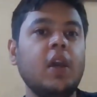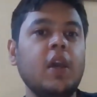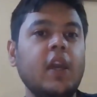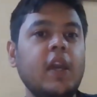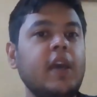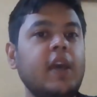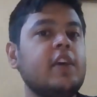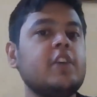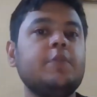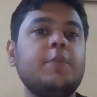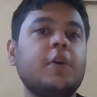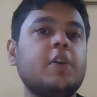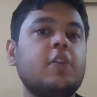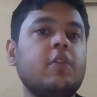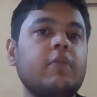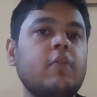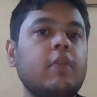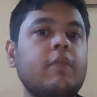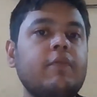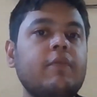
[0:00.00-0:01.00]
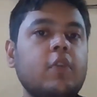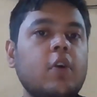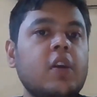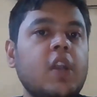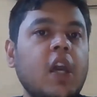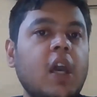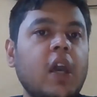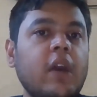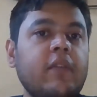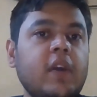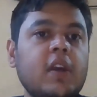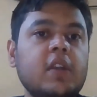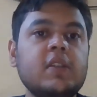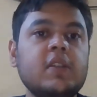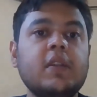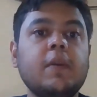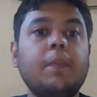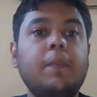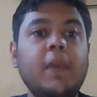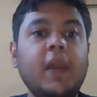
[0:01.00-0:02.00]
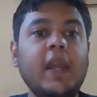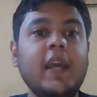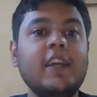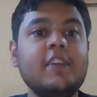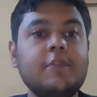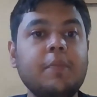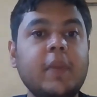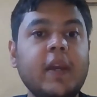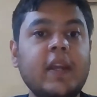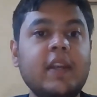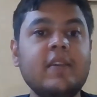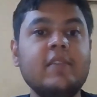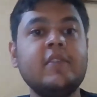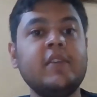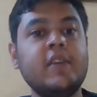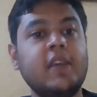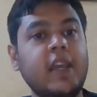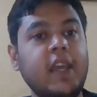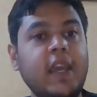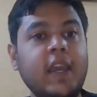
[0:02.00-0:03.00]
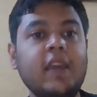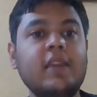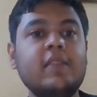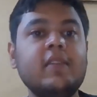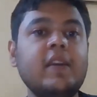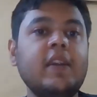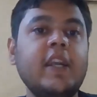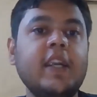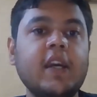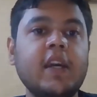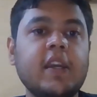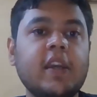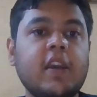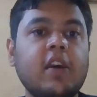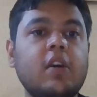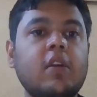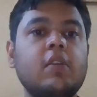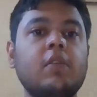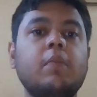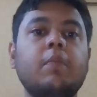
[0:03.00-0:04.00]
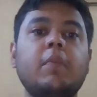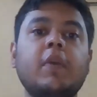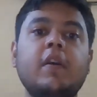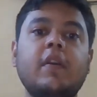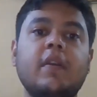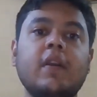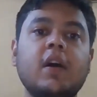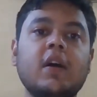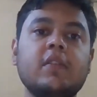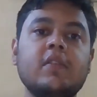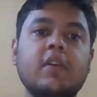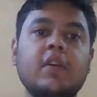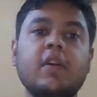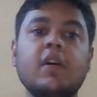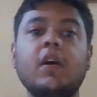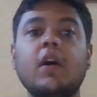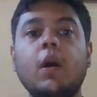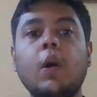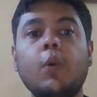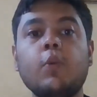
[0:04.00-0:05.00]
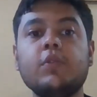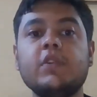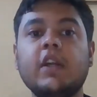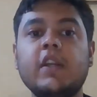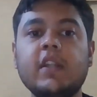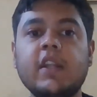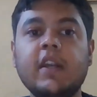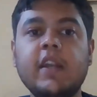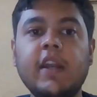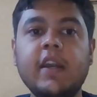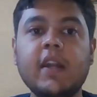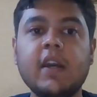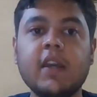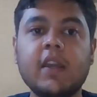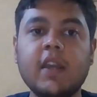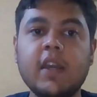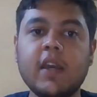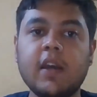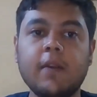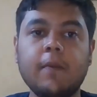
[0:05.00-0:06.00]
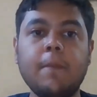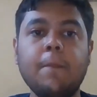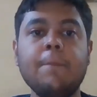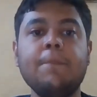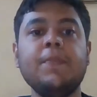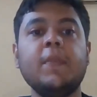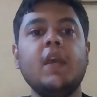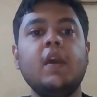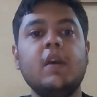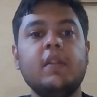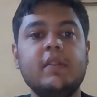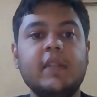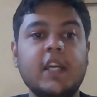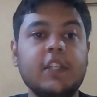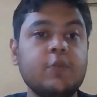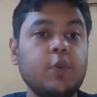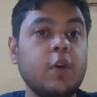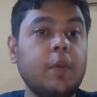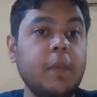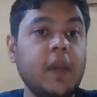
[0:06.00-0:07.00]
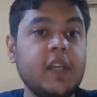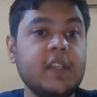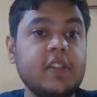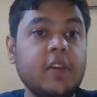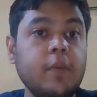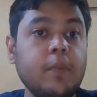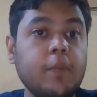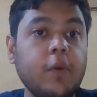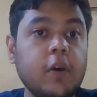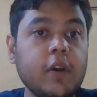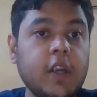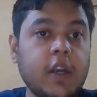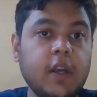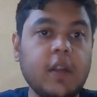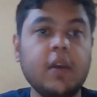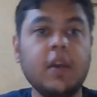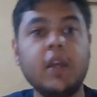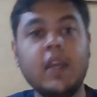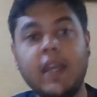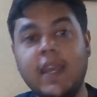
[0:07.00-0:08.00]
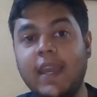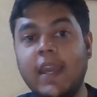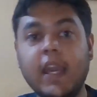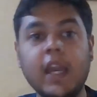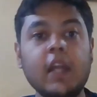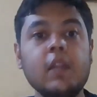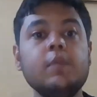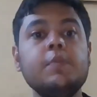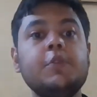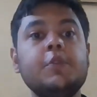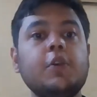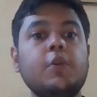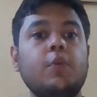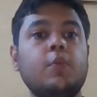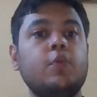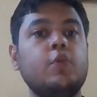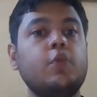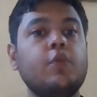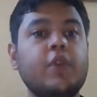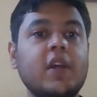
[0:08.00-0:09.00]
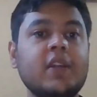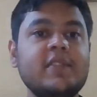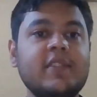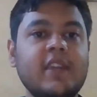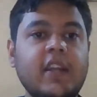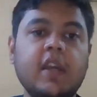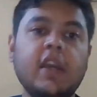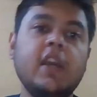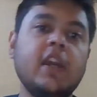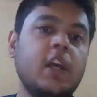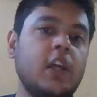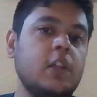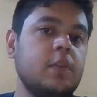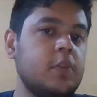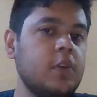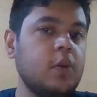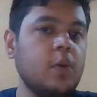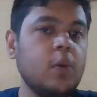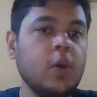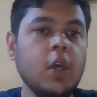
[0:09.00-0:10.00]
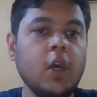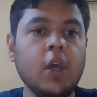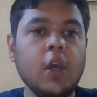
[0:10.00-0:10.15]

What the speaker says: irrespective of not having the placements in the Data Gyan, but rather outside the Data Gyan. That's what makes it important. He helps you to translate, he helps you